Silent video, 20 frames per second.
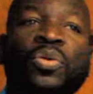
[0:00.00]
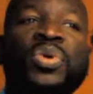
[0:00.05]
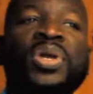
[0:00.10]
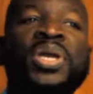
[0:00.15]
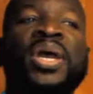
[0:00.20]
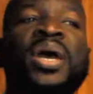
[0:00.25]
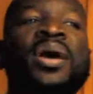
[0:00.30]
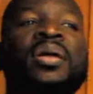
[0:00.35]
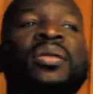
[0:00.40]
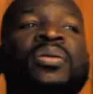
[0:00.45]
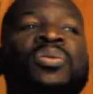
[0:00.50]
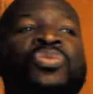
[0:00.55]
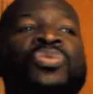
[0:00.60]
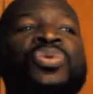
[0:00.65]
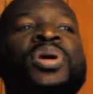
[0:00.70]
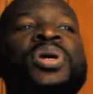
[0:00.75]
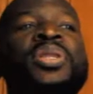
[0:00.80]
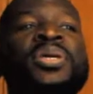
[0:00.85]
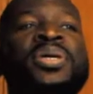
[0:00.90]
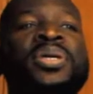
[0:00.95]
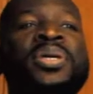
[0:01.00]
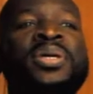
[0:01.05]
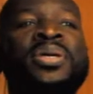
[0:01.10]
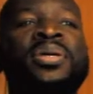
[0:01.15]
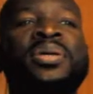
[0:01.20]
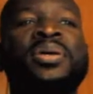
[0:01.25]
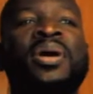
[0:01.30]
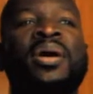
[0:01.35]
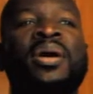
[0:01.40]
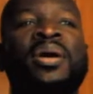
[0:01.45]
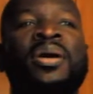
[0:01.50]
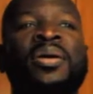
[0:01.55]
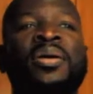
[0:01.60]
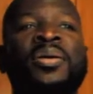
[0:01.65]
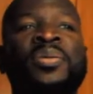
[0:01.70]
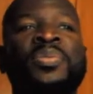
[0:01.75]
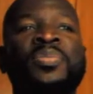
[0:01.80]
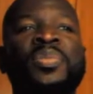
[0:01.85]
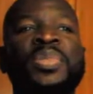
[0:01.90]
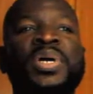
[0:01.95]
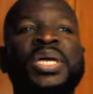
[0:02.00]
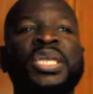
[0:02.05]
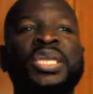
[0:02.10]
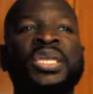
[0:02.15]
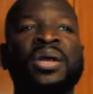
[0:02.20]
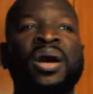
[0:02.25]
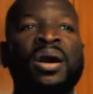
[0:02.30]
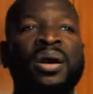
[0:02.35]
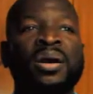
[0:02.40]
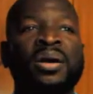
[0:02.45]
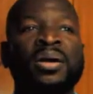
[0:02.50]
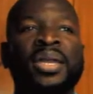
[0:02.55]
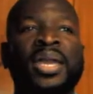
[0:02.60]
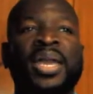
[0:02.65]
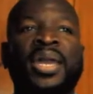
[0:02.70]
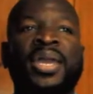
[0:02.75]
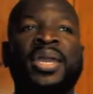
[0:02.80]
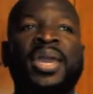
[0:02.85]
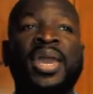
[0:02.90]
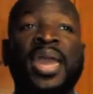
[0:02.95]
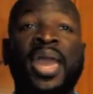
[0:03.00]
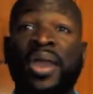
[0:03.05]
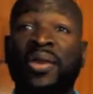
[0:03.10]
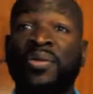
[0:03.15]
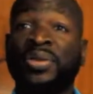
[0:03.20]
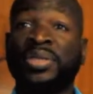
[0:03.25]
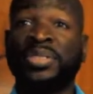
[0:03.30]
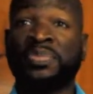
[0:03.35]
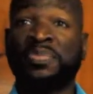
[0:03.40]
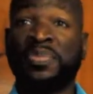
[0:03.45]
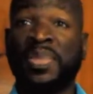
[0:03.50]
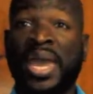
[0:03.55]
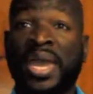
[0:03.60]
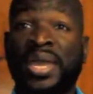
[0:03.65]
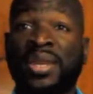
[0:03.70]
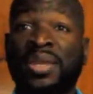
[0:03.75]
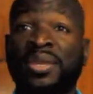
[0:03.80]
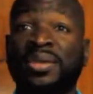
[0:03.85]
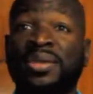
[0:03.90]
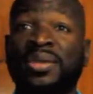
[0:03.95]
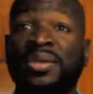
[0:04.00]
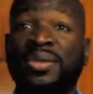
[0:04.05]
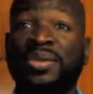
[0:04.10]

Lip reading: We had a really young and charismatic